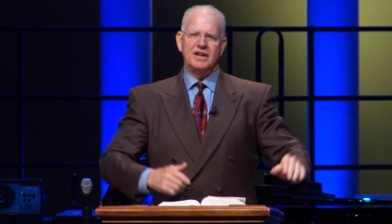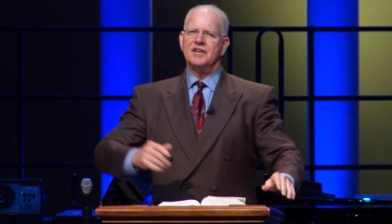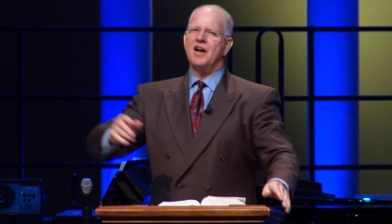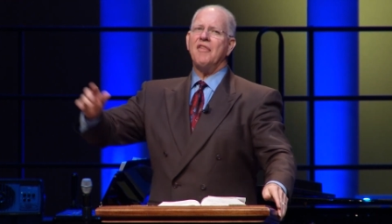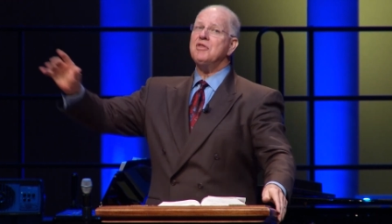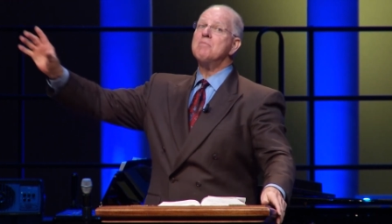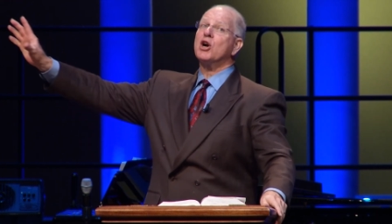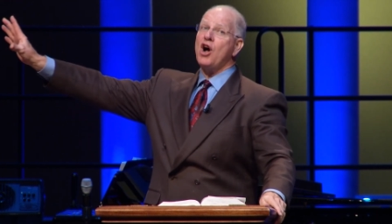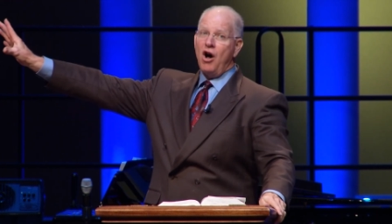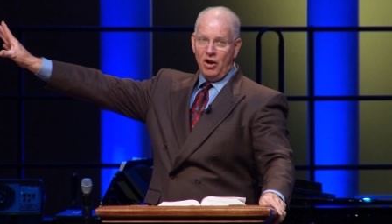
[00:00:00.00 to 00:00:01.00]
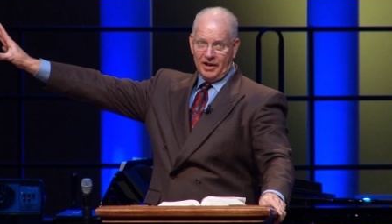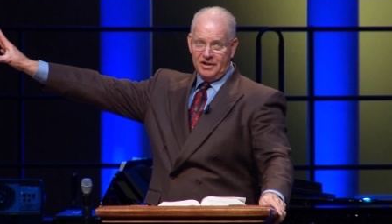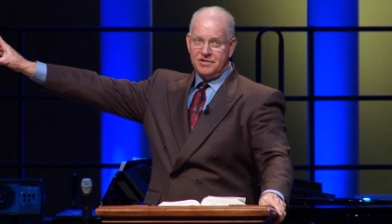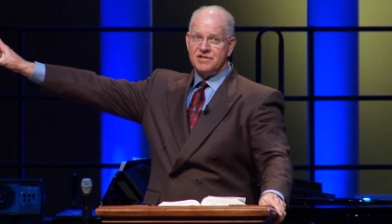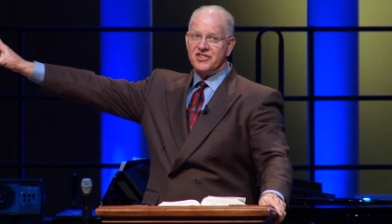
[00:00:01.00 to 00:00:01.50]
Not the
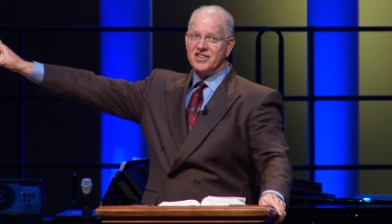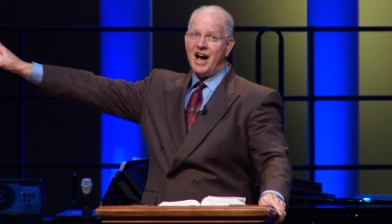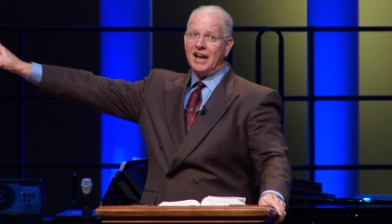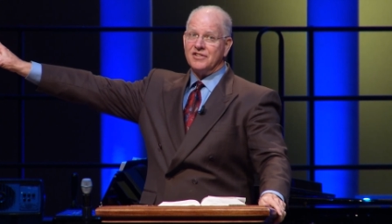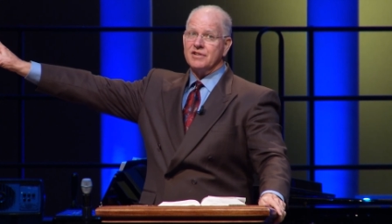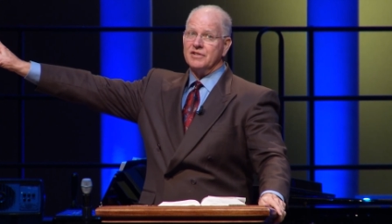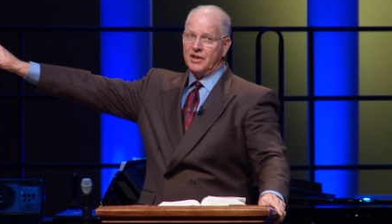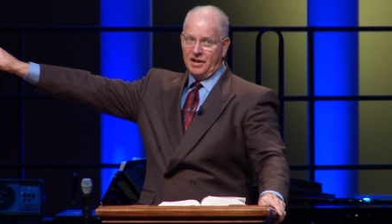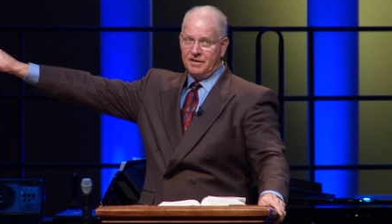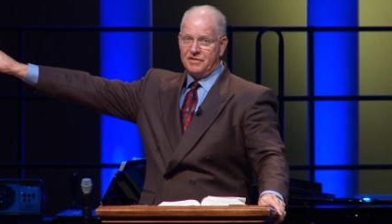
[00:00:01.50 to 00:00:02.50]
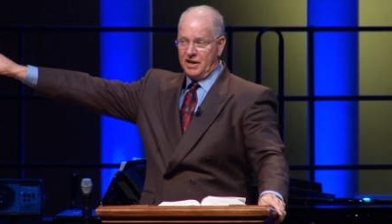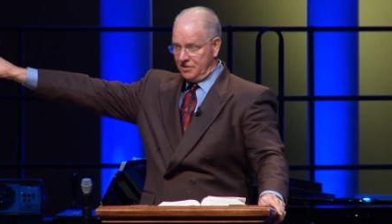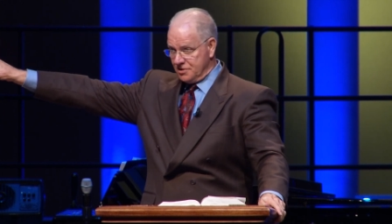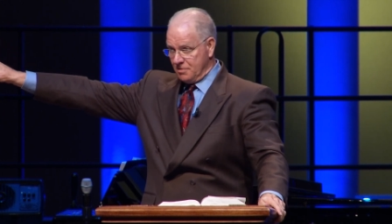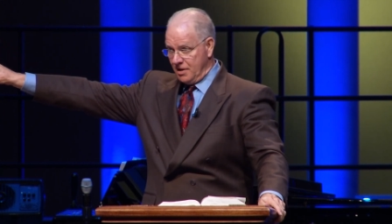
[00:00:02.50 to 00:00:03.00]
Macaulays, the Scots that lived down
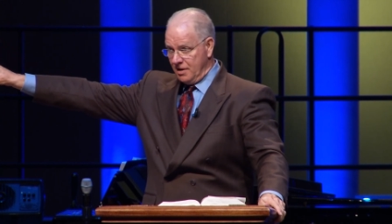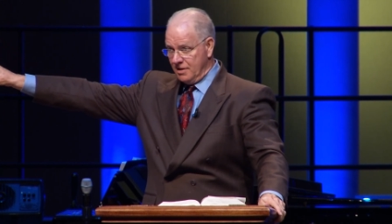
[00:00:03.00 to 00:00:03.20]
this way,